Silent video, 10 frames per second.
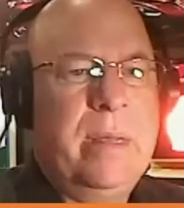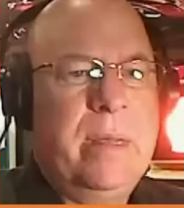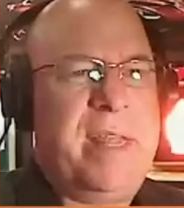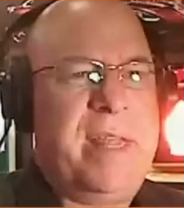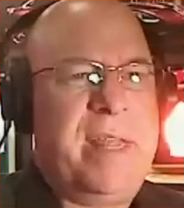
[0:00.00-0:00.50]
It's
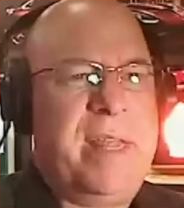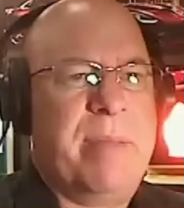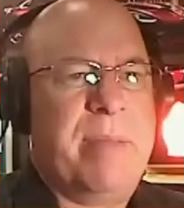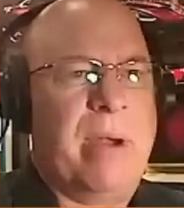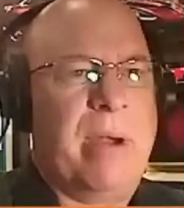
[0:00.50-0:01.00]
a stadium
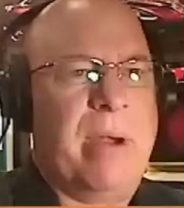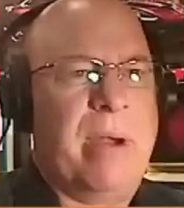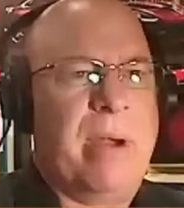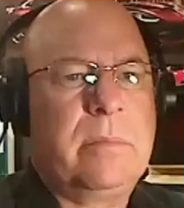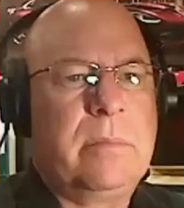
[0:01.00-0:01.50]
there.
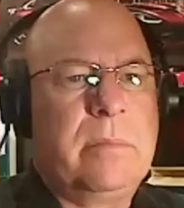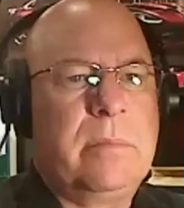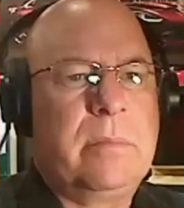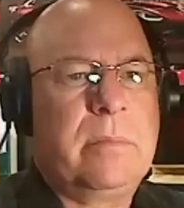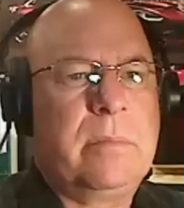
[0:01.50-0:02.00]

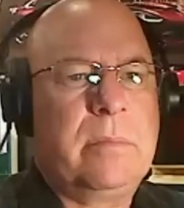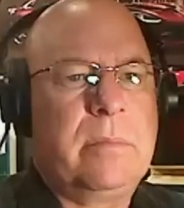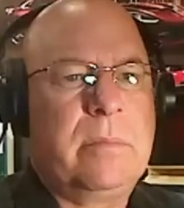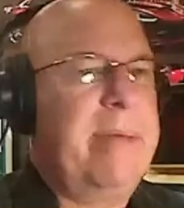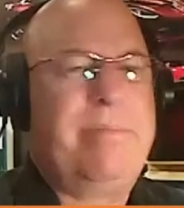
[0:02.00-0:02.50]
Yeah.
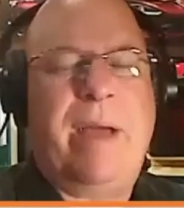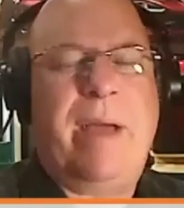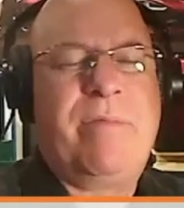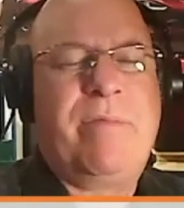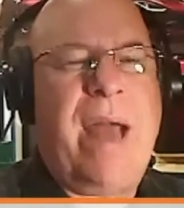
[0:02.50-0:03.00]

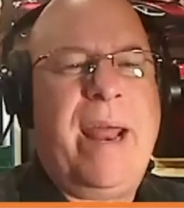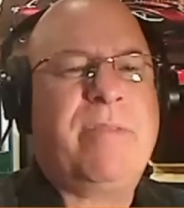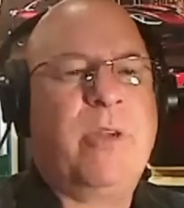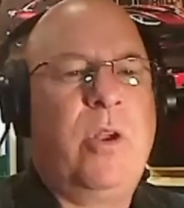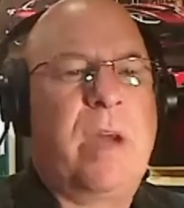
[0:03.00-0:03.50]
I'd
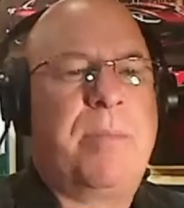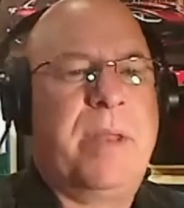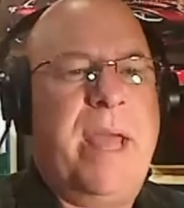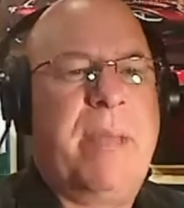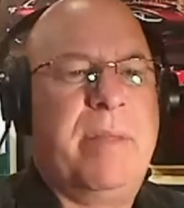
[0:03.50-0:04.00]
have to look
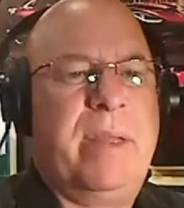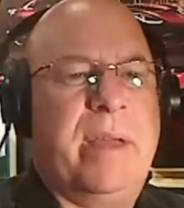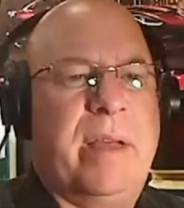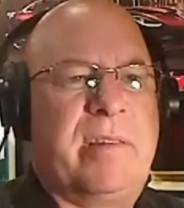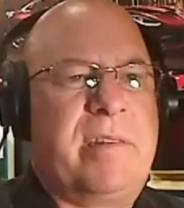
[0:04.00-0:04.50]
up the name
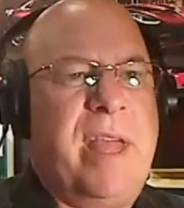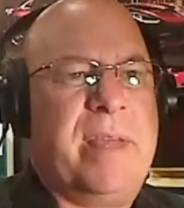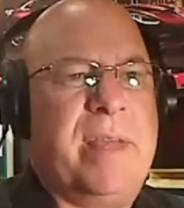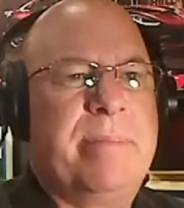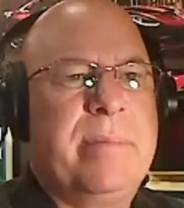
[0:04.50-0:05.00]
of the
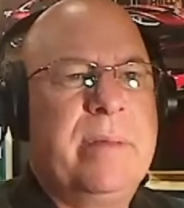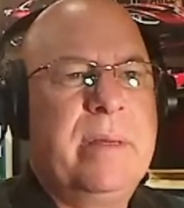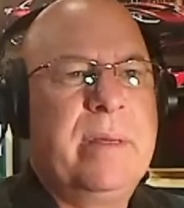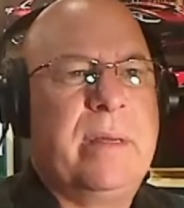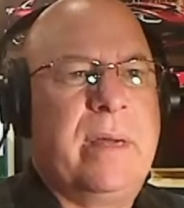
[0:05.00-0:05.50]
stadium.
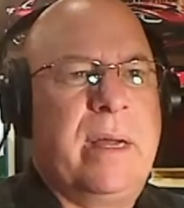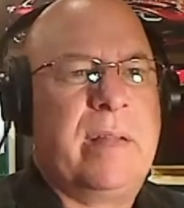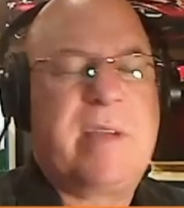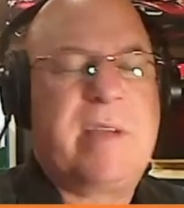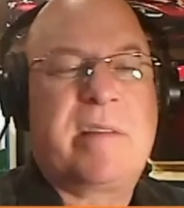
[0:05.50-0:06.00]

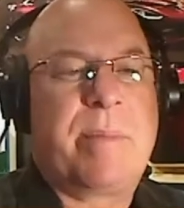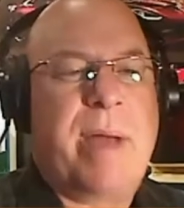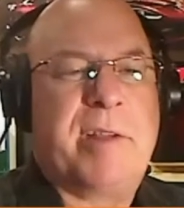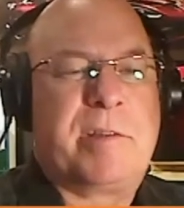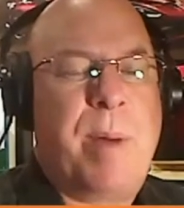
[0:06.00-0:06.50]
It's got some
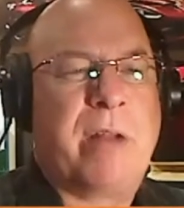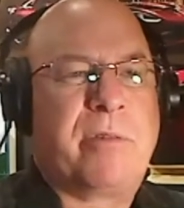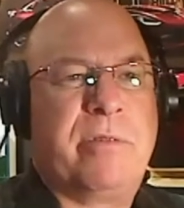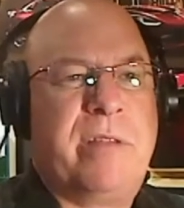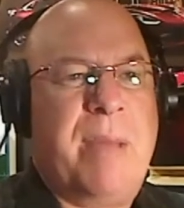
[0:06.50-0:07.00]
kind of
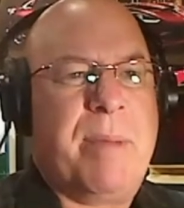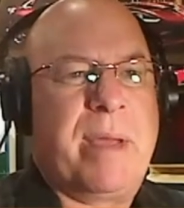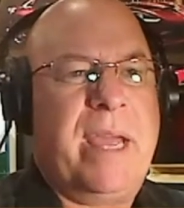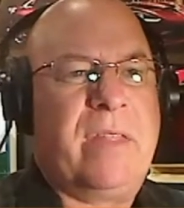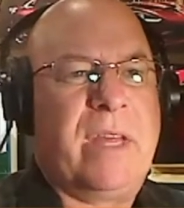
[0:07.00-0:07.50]
sponsor's name. I
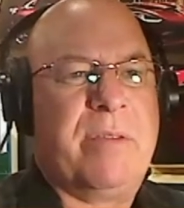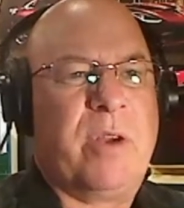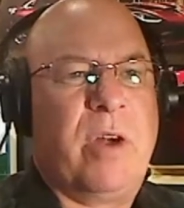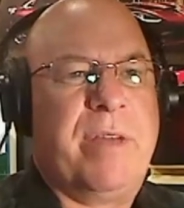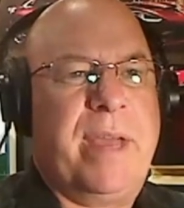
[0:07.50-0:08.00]
can't think of it
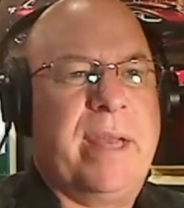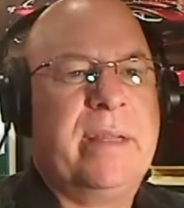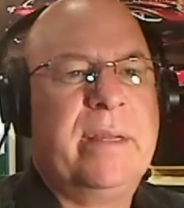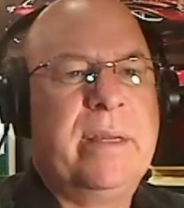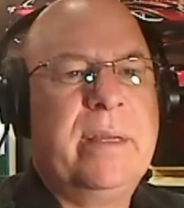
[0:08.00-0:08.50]
offhand.
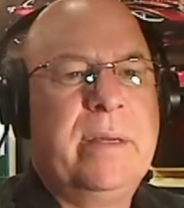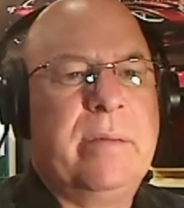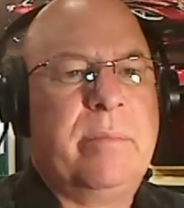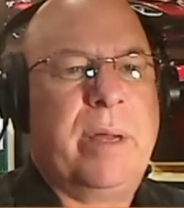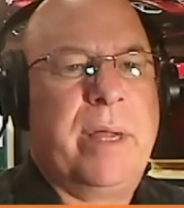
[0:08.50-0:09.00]

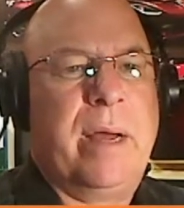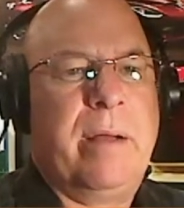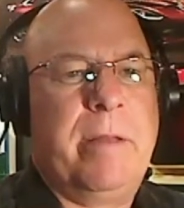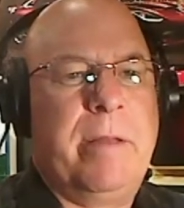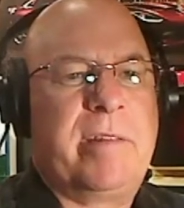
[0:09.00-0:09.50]

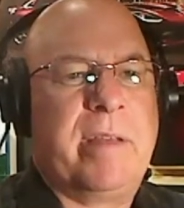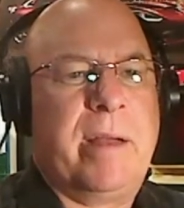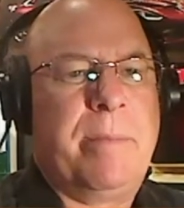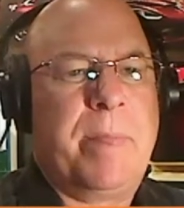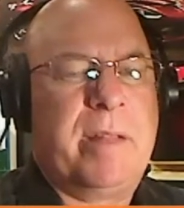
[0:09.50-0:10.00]
but it's
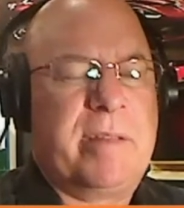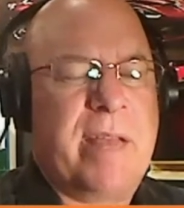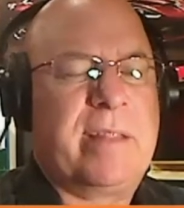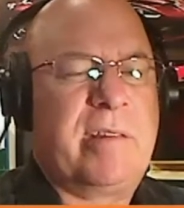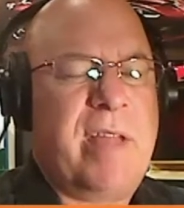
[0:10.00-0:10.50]

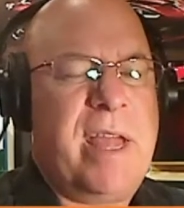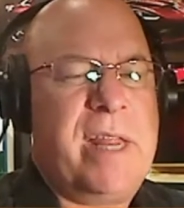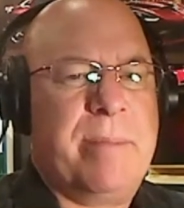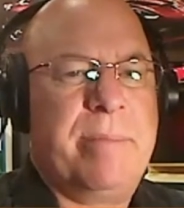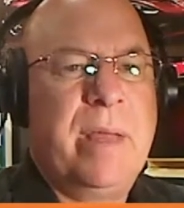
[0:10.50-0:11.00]
at the
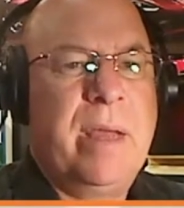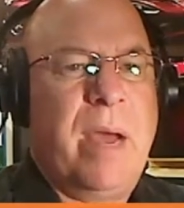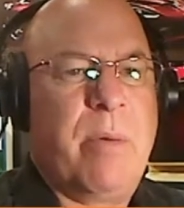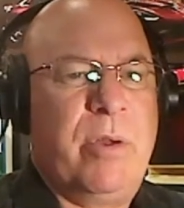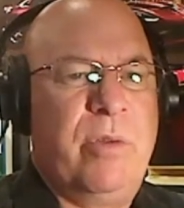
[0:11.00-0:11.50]
stadium.
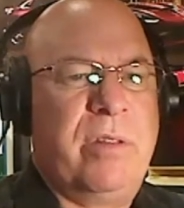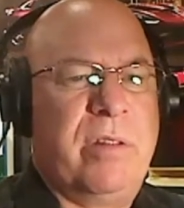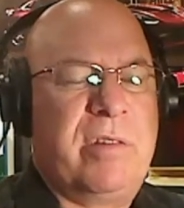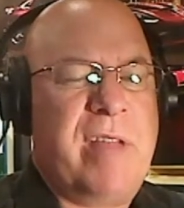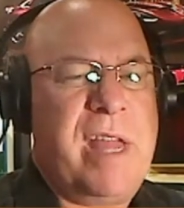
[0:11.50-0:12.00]
We're using the
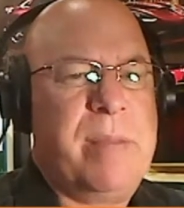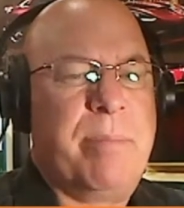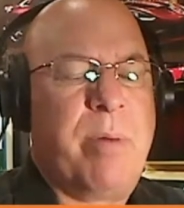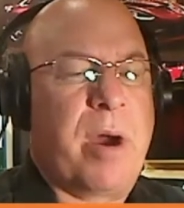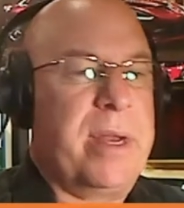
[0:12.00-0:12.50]
stadium
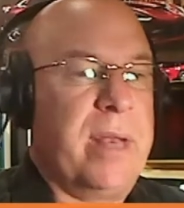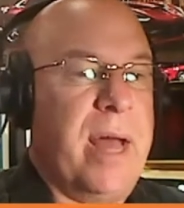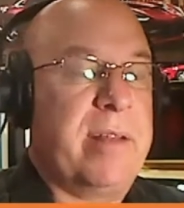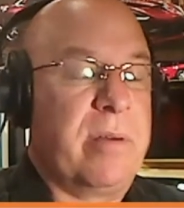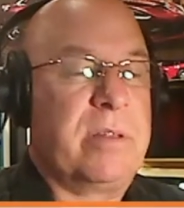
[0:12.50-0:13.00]
parking
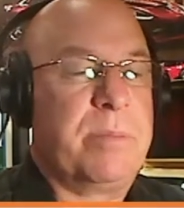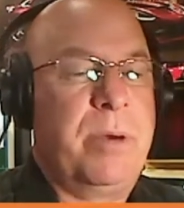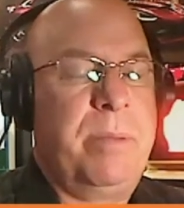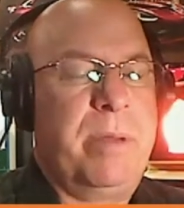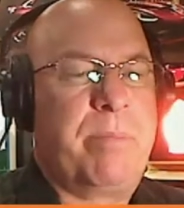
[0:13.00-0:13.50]
lot, so it's a
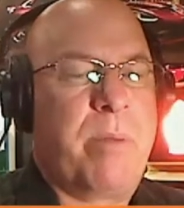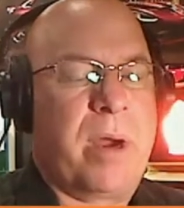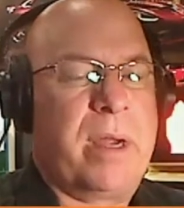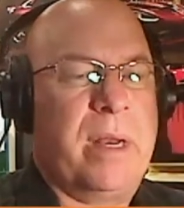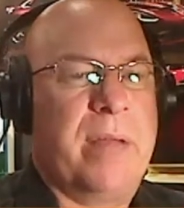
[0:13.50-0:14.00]
pretty big
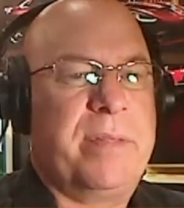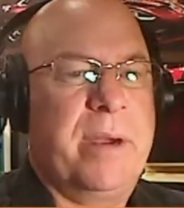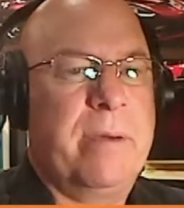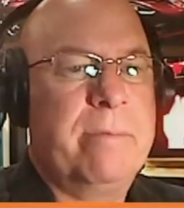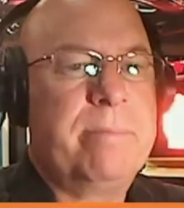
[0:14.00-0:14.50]
parking lot there.